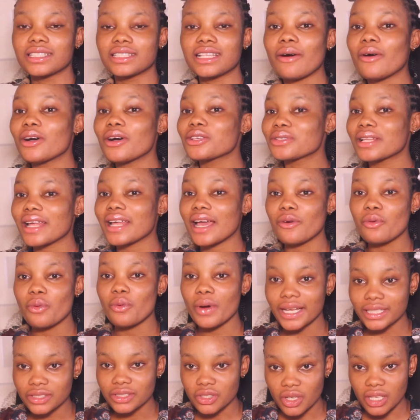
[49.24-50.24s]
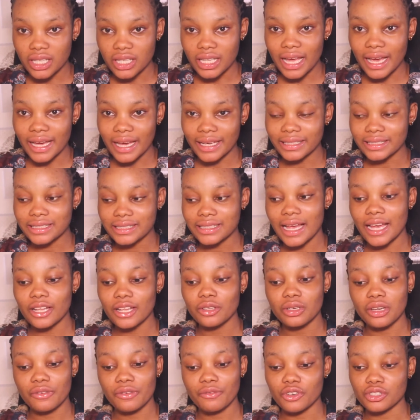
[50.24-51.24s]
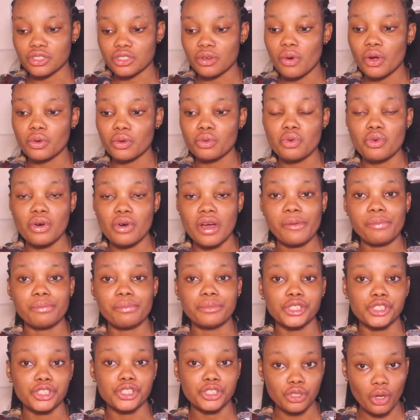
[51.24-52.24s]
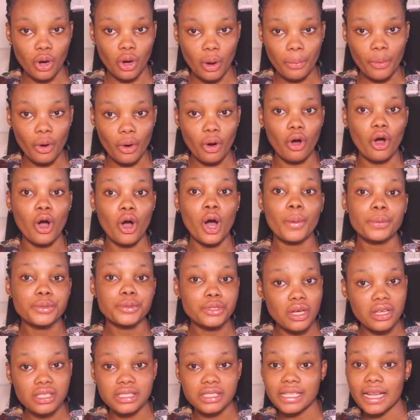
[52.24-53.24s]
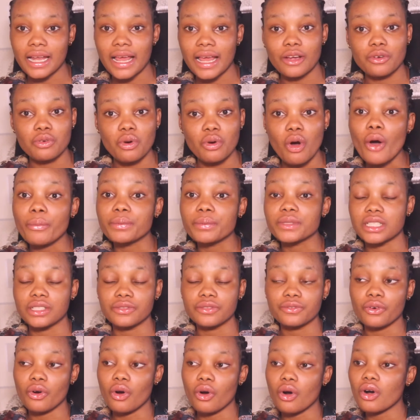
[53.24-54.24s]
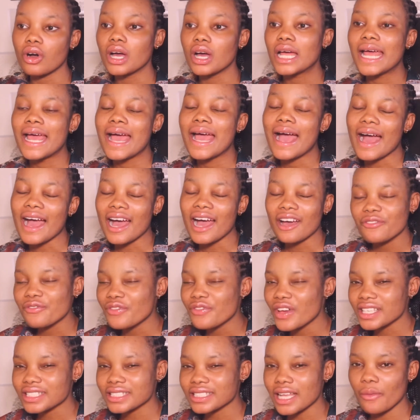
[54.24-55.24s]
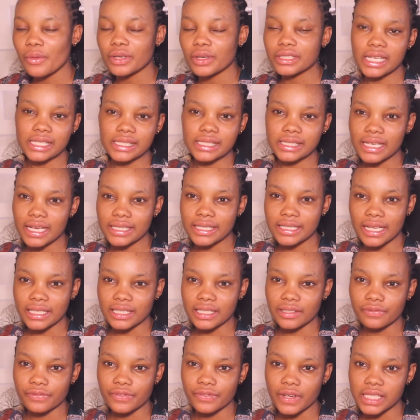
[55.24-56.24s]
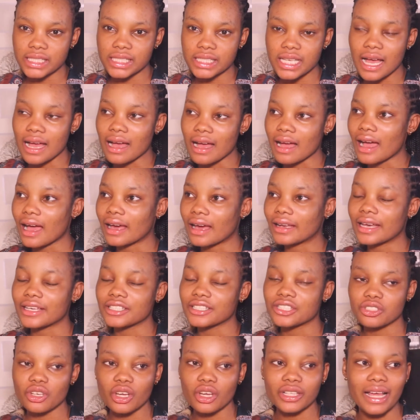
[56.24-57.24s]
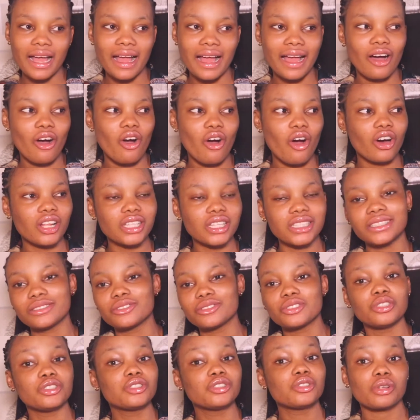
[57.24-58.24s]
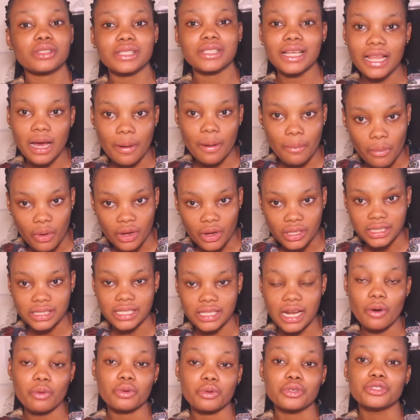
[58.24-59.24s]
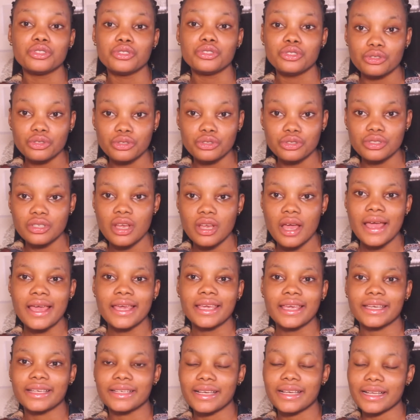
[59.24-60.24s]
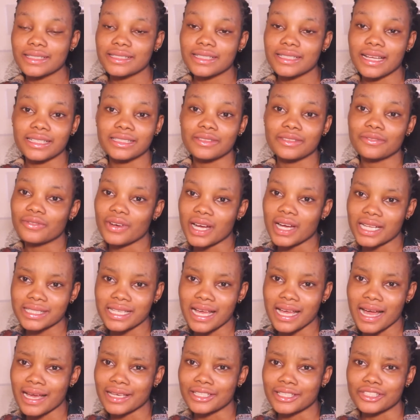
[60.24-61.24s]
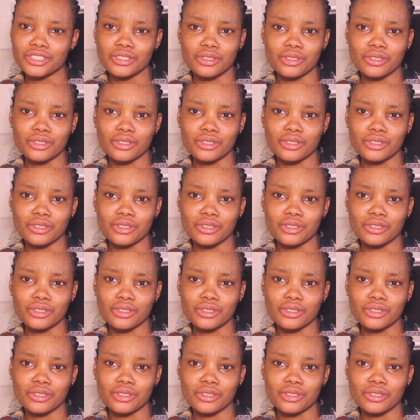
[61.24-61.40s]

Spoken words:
that was when I went online, started looking for someone who could help me shop or options that I could opt in for. At first I wanted to get an inverter, and I saw that all the total amount that we use in getting an inverter is